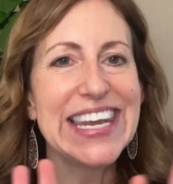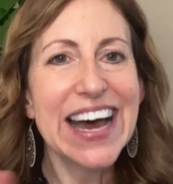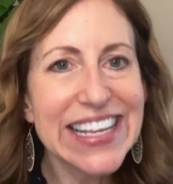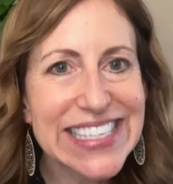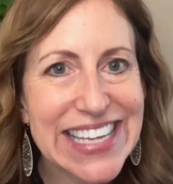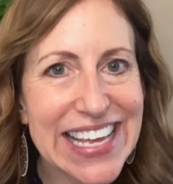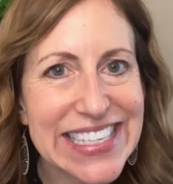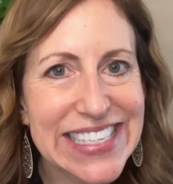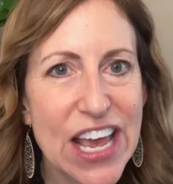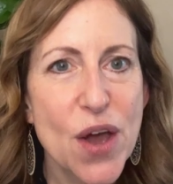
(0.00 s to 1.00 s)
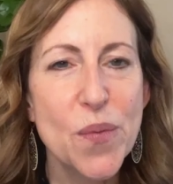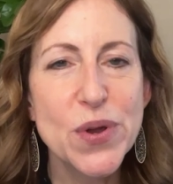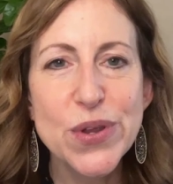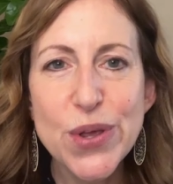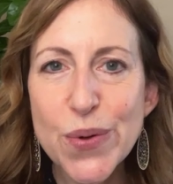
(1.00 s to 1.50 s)
nonsense.
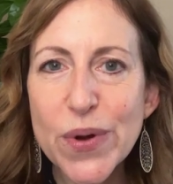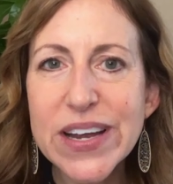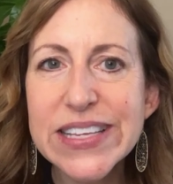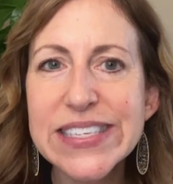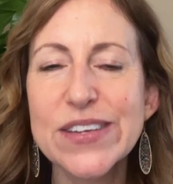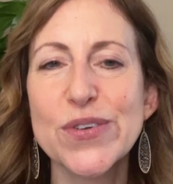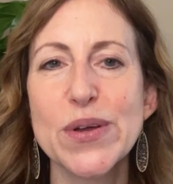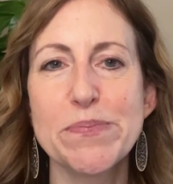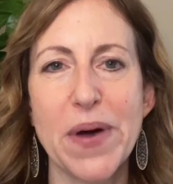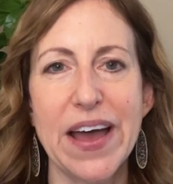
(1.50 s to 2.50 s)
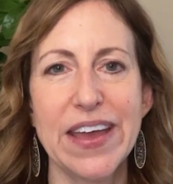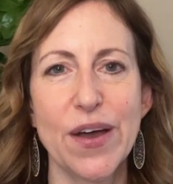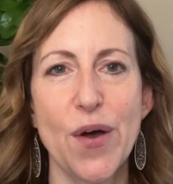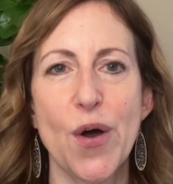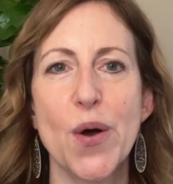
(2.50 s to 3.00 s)
When you are considering buying
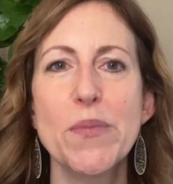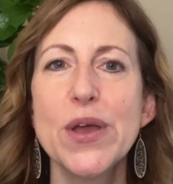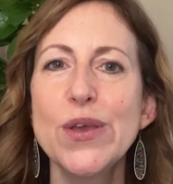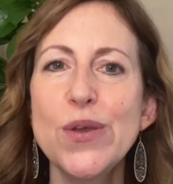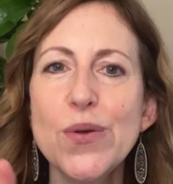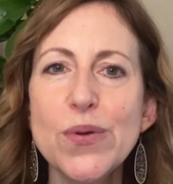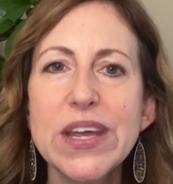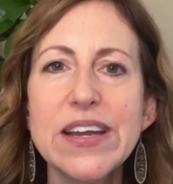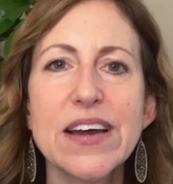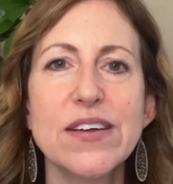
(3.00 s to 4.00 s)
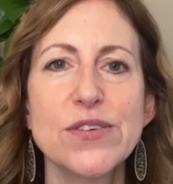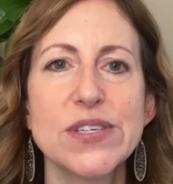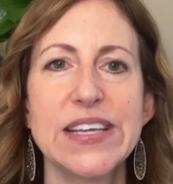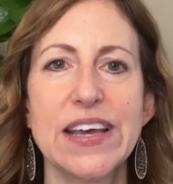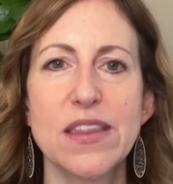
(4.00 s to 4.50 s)
a home, you need to
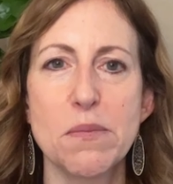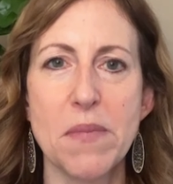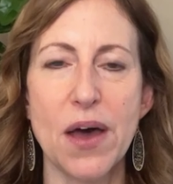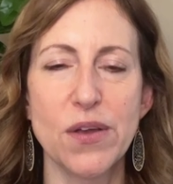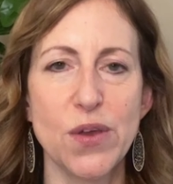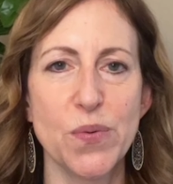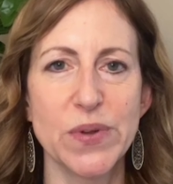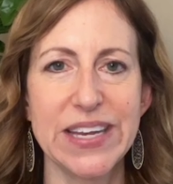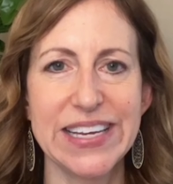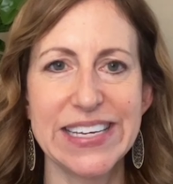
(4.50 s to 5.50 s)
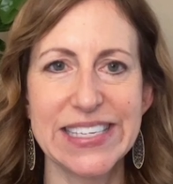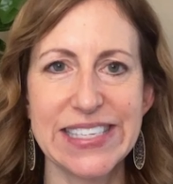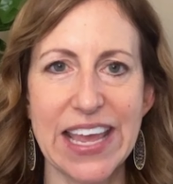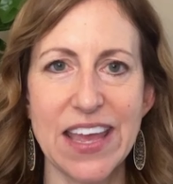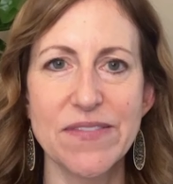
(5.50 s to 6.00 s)
understand the amount you will need to
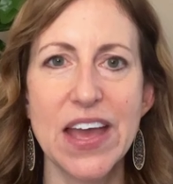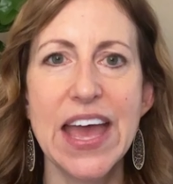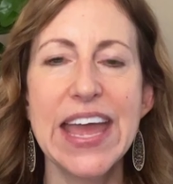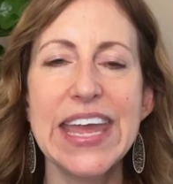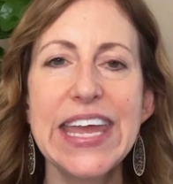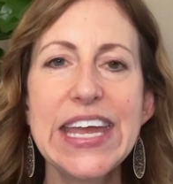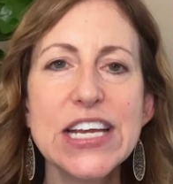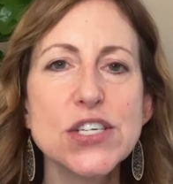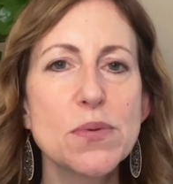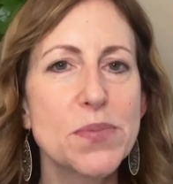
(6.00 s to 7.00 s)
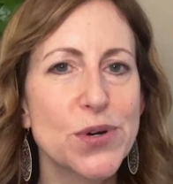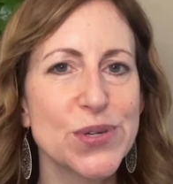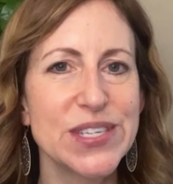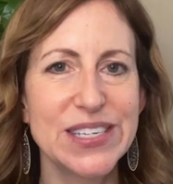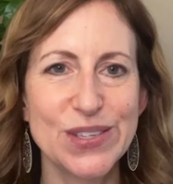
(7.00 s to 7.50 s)
save. Each
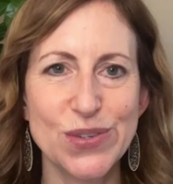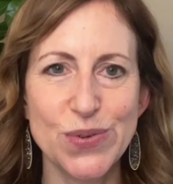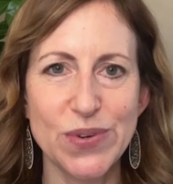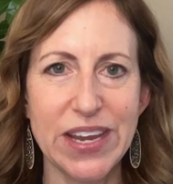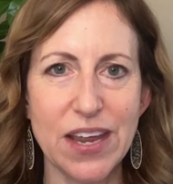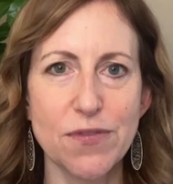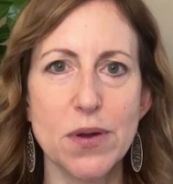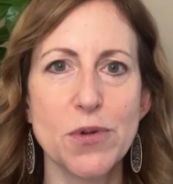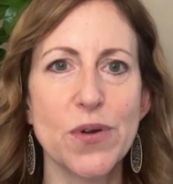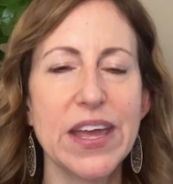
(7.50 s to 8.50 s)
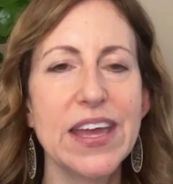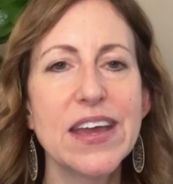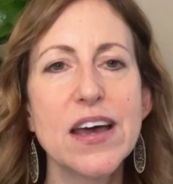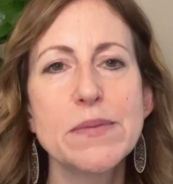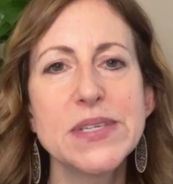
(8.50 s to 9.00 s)
person is unique, from your
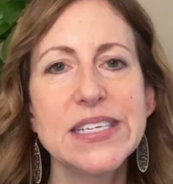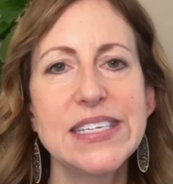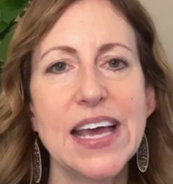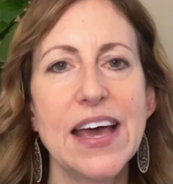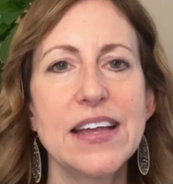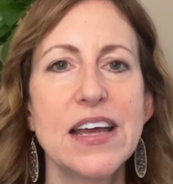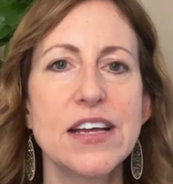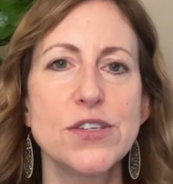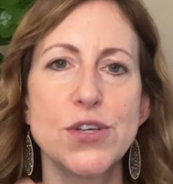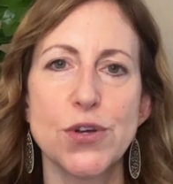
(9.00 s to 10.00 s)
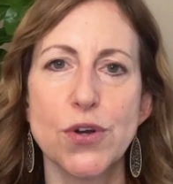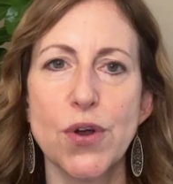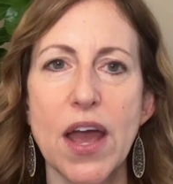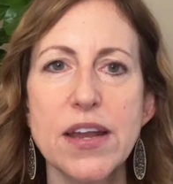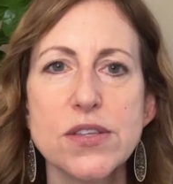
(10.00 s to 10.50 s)
income to debt, to your
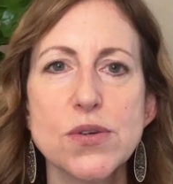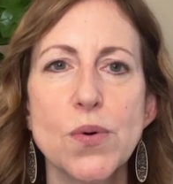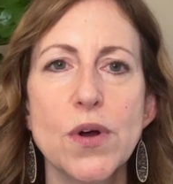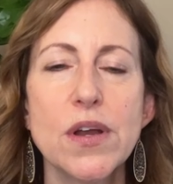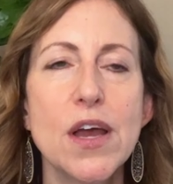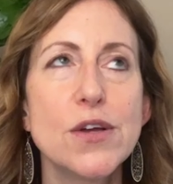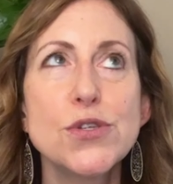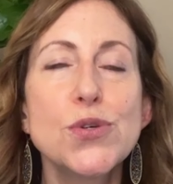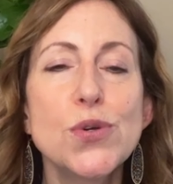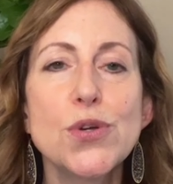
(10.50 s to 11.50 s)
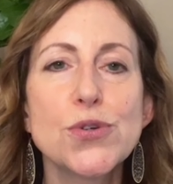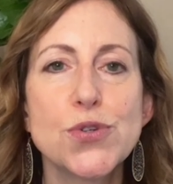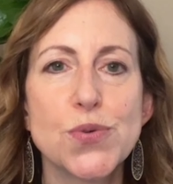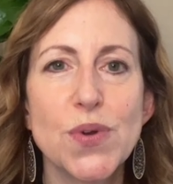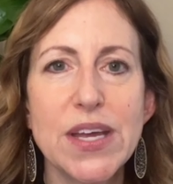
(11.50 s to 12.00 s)
credit score, to your
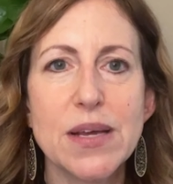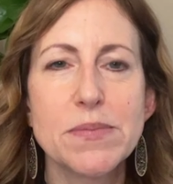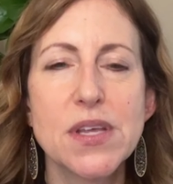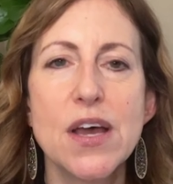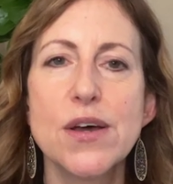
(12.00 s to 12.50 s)
dreams.